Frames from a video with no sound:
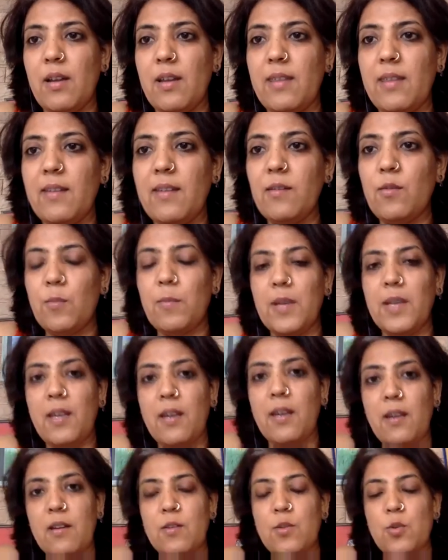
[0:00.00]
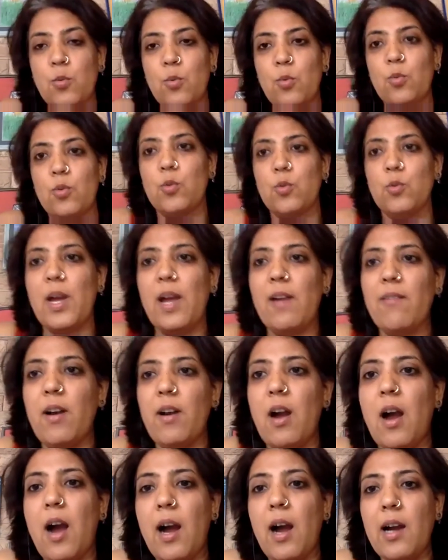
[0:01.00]
I think to have a
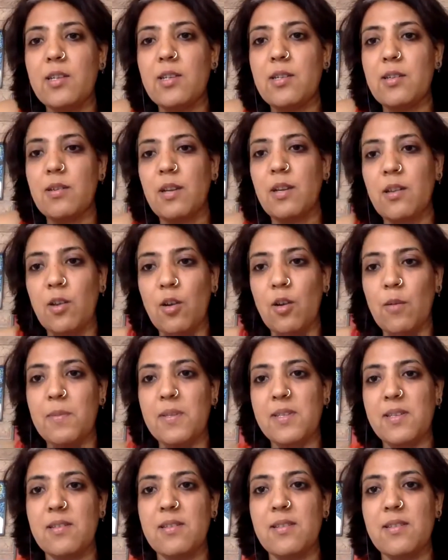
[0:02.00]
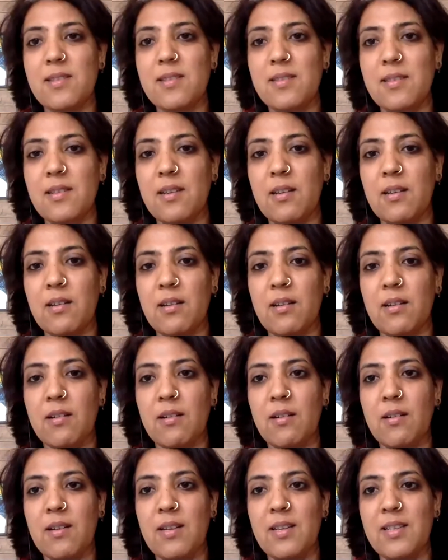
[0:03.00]
heart in your business
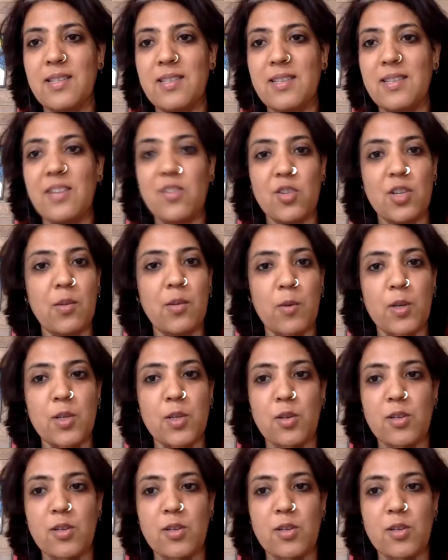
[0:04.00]
is essentially what you're